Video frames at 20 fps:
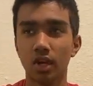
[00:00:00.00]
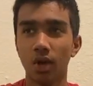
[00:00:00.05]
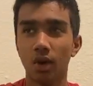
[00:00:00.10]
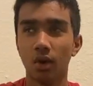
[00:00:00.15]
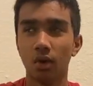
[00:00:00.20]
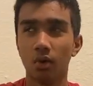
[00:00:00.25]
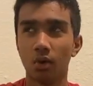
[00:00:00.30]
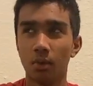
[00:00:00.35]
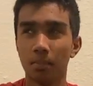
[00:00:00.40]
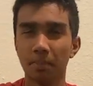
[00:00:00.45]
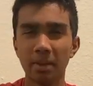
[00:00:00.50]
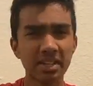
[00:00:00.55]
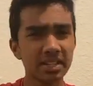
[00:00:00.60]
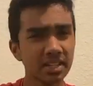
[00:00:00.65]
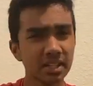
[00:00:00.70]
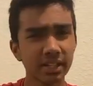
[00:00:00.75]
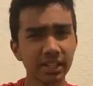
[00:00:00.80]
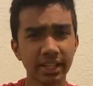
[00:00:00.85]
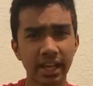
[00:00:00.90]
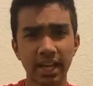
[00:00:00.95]
or
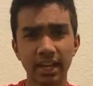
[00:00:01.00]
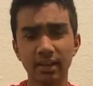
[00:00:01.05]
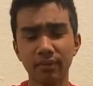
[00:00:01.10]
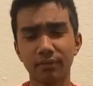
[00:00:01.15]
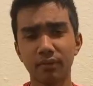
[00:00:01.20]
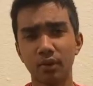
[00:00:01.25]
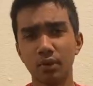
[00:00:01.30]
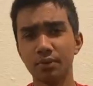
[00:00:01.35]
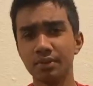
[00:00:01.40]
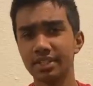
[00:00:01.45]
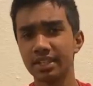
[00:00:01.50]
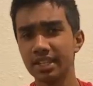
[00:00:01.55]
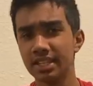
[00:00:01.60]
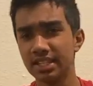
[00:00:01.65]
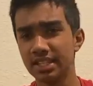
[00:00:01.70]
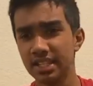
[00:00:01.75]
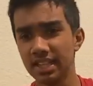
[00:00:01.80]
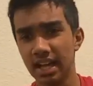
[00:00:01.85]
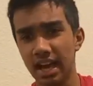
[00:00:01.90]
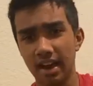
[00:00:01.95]
basically any phone since
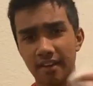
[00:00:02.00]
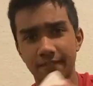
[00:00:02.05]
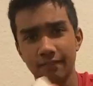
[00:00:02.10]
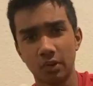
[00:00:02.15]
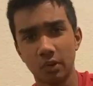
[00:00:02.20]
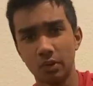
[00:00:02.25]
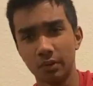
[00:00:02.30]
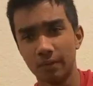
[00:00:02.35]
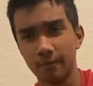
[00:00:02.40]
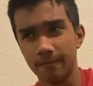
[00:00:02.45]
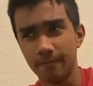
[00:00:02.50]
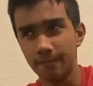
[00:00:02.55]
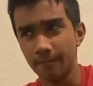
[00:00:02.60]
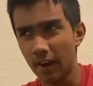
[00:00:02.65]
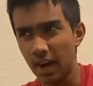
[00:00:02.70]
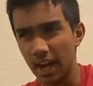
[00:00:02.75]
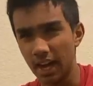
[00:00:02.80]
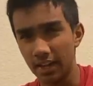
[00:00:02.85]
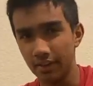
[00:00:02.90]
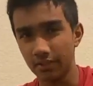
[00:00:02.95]
the iPhone
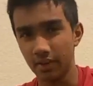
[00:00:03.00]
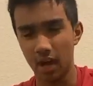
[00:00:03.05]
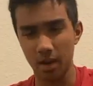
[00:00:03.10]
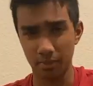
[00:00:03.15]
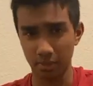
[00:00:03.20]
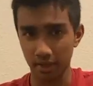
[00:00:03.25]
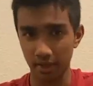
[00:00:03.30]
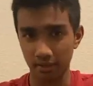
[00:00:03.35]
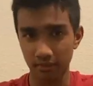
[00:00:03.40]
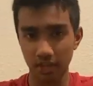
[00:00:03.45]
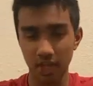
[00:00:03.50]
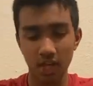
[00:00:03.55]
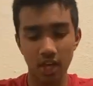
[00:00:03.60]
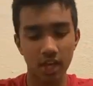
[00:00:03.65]
5, I believe.